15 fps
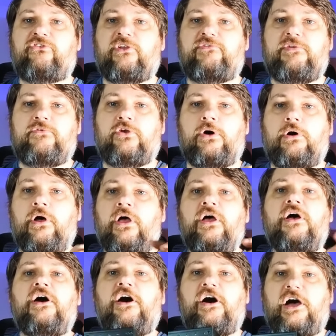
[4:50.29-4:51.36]
So if you've got
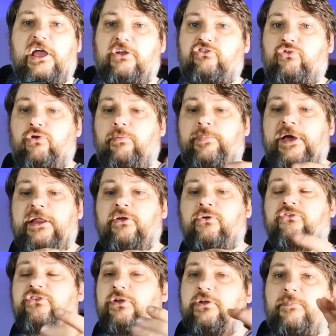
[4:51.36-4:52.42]
higher draw
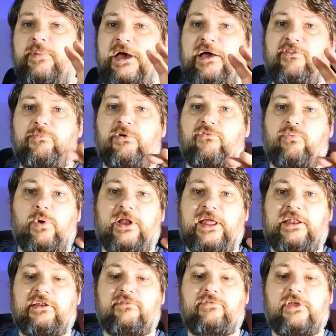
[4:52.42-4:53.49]
pedals, you can power them off one
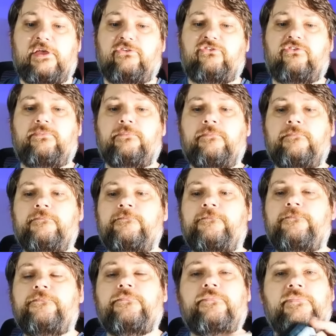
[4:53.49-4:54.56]
end of this.
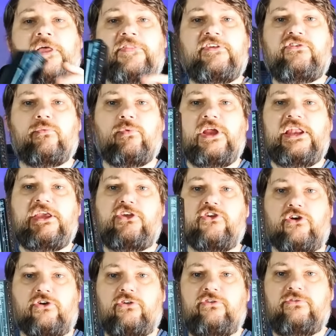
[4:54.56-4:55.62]
Now, these are really
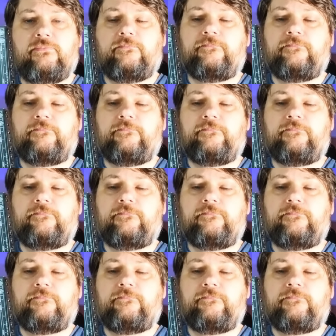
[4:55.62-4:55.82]
good,